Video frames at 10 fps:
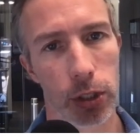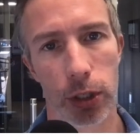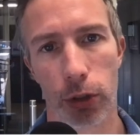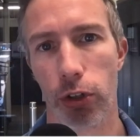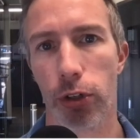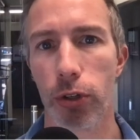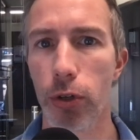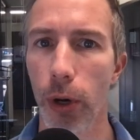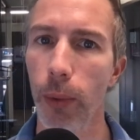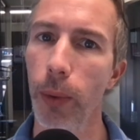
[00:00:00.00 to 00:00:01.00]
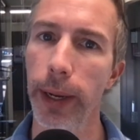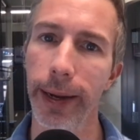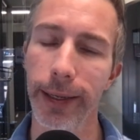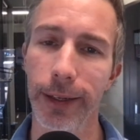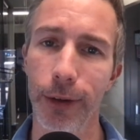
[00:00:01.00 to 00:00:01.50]
there's no way
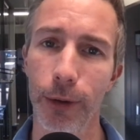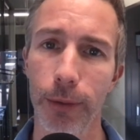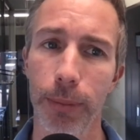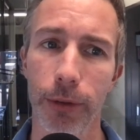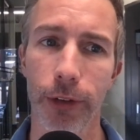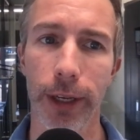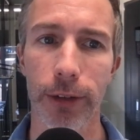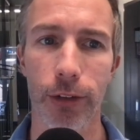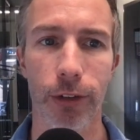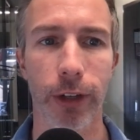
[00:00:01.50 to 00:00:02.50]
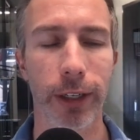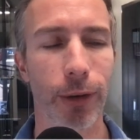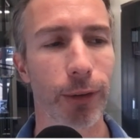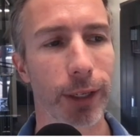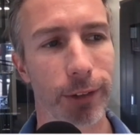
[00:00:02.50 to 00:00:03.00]
I can know the percentages. I
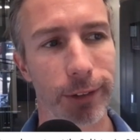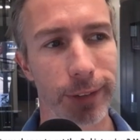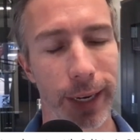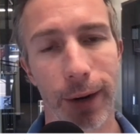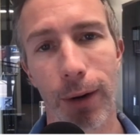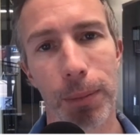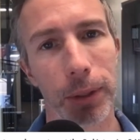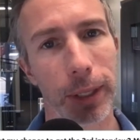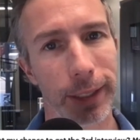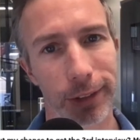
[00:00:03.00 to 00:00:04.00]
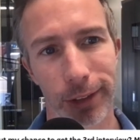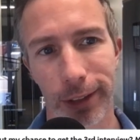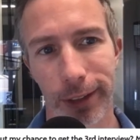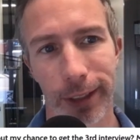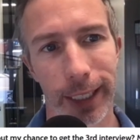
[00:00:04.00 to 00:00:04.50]
know that's a terrible
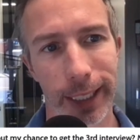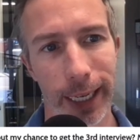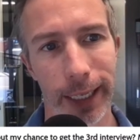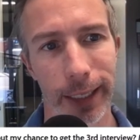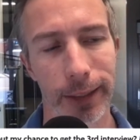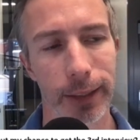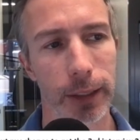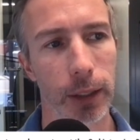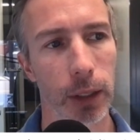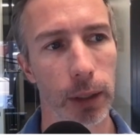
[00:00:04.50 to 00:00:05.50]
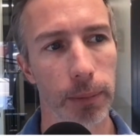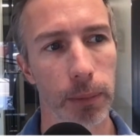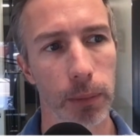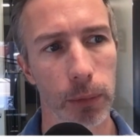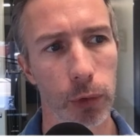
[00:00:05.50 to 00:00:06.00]
answer. I get it.
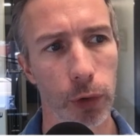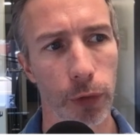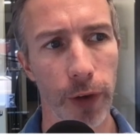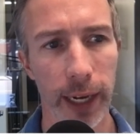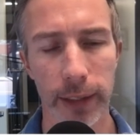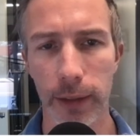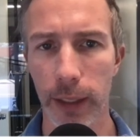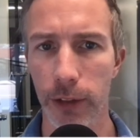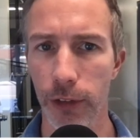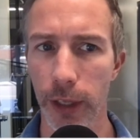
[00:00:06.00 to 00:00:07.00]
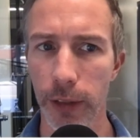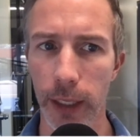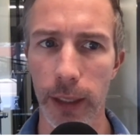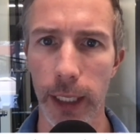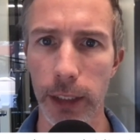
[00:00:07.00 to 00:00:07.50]
The fact that they said
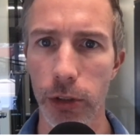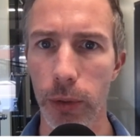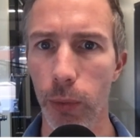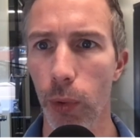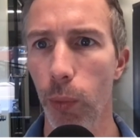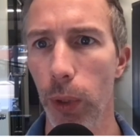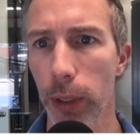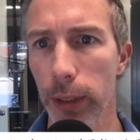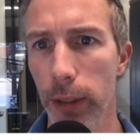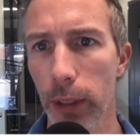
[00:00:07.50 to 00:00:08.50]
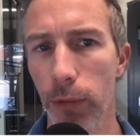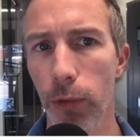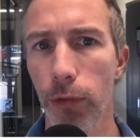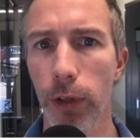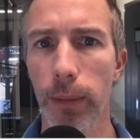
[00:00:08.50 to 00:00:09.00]
they liked you and were willing to give
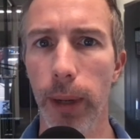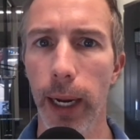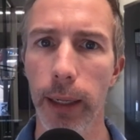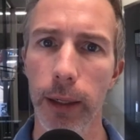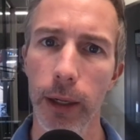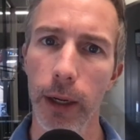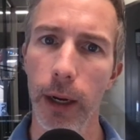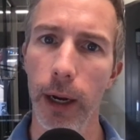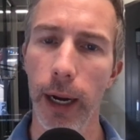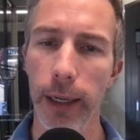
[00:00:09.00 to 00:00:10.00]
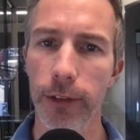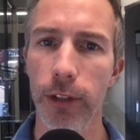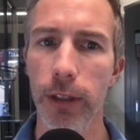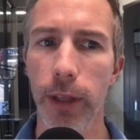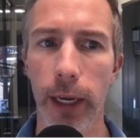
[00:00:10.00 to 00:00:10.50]
you feedback, I
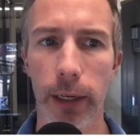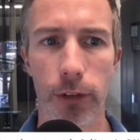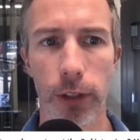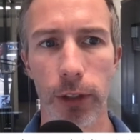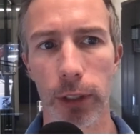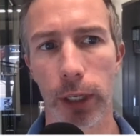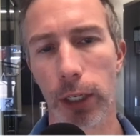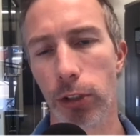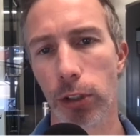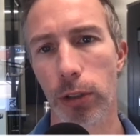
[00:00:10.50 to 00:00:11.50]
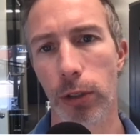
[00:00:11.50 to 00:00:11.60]
see that as an indication